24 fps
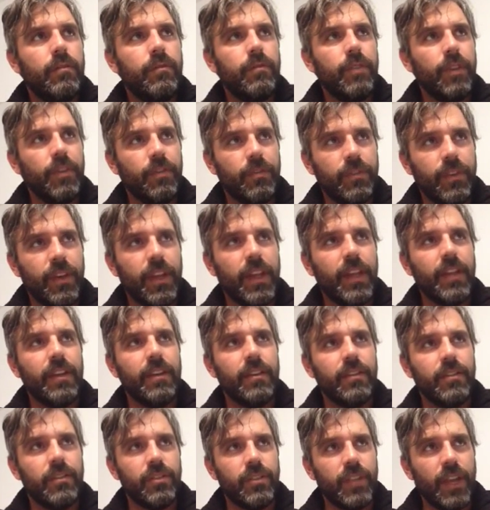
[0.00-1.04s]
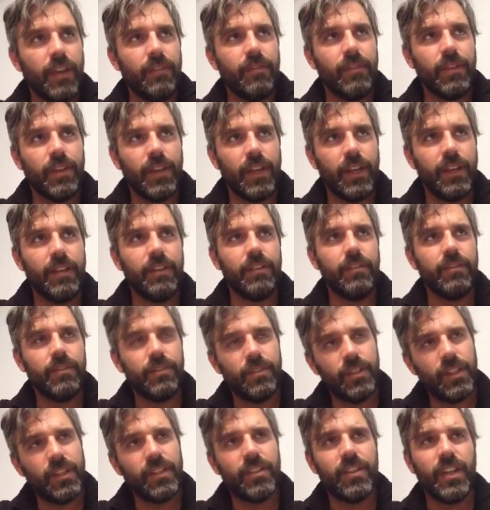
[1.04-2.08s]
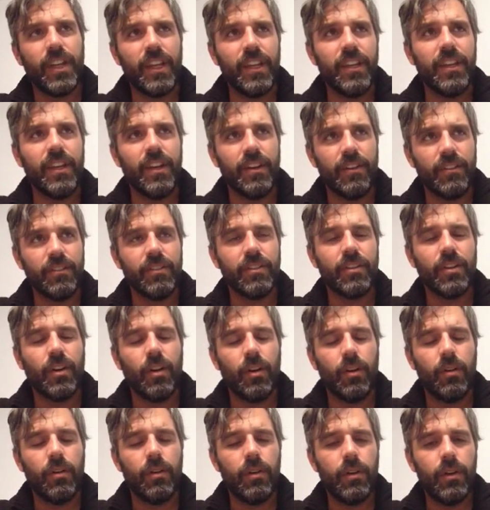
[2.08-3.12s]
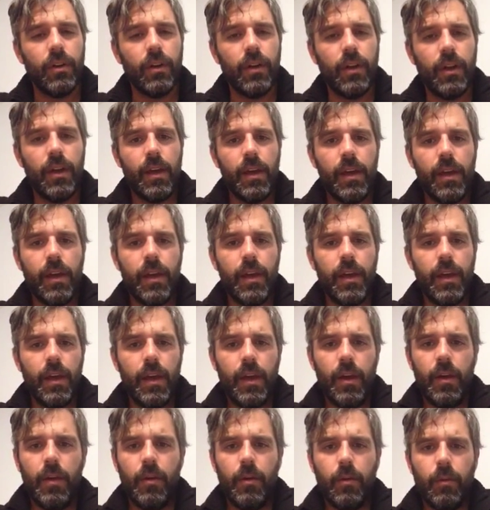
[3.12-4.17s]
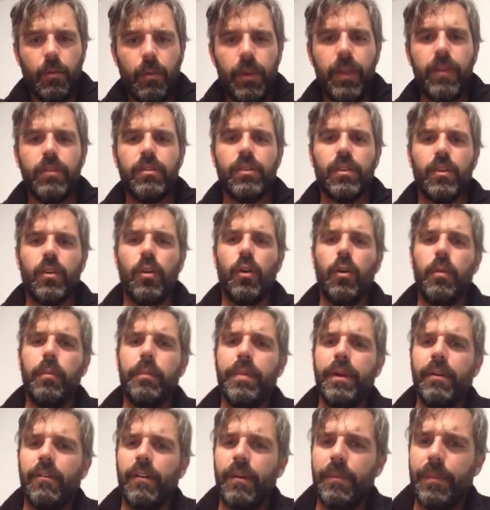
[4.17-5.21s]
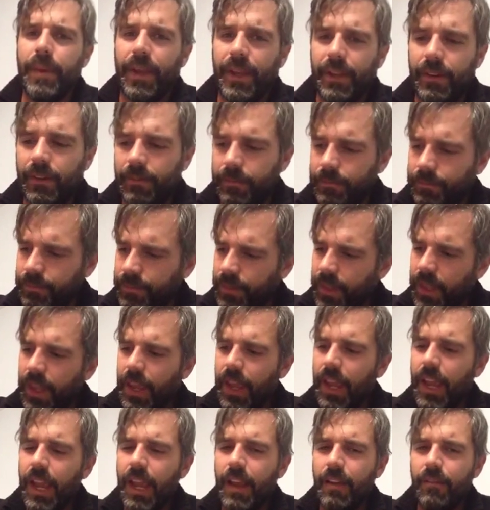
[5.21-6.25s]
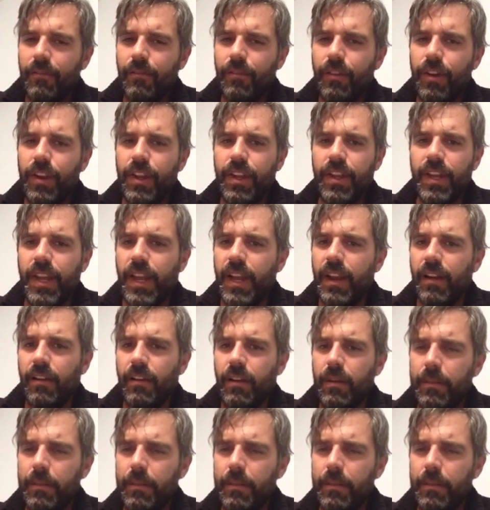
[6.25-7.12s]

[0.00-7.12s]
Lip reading: 15, 17, 16 years ago. We used to go berry picking every year